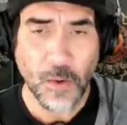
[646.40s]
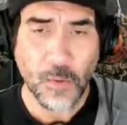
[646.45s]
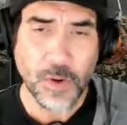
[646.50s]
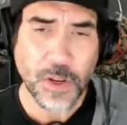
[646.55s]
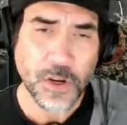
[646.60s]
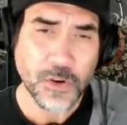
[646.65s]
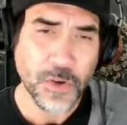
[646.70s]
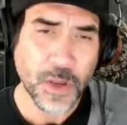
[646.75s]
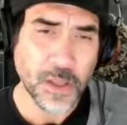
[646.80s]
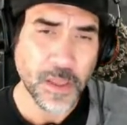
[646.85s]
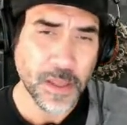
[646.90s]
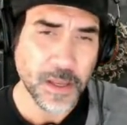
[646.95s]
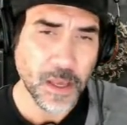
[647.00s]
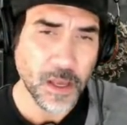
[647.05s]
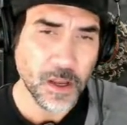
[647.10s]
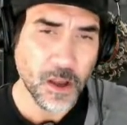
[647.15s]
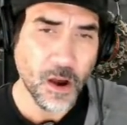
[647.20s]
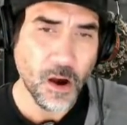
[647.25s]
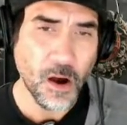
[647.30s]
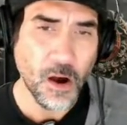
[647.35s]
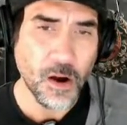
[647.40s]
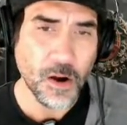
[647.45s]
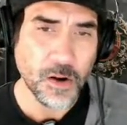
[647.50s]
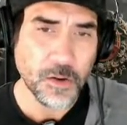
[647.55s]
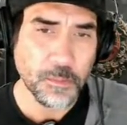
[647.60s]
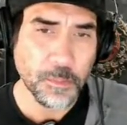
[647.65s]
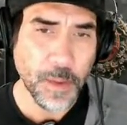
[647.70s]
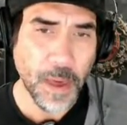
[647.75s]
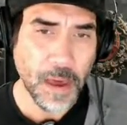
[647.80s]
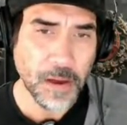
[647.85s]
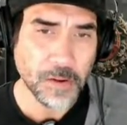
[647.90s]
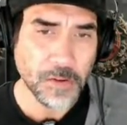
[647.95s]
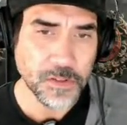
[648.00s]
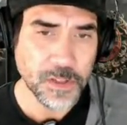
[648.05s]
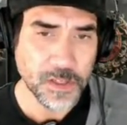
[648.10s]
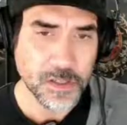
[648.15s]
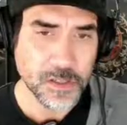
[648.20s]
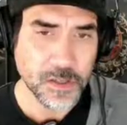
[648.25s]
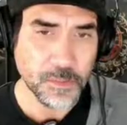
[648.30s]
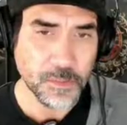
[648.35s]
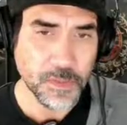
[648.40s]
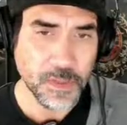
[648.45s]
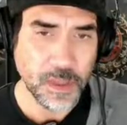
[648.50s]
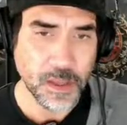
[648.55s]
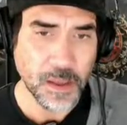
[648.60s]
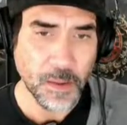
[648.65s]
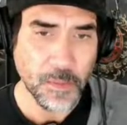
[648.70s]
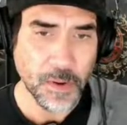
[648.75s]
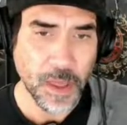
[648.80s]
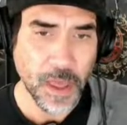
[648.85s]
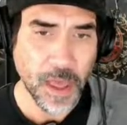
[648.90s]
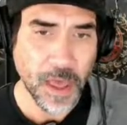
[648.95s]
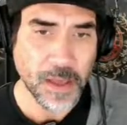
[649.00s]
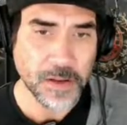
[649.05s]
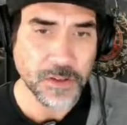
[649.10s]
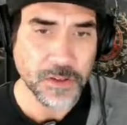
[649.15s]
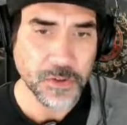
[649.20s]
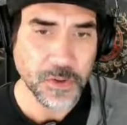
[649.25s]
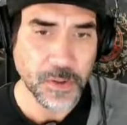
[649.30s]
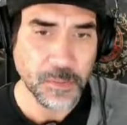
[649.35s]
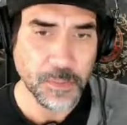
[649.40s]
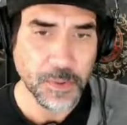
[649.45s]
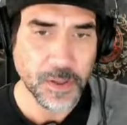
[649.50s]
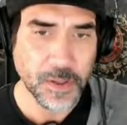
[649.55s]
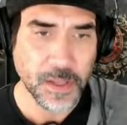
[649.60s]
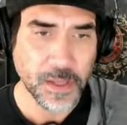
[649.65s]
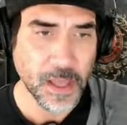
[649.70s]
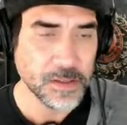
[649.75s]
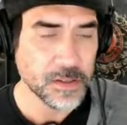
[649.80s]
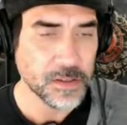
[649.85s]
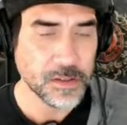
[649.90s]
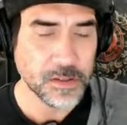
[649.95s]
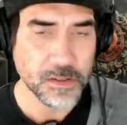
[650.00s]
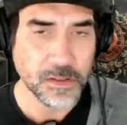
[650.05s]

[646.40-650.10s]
to create like a card battle system thing. I'm going to add to it, but that's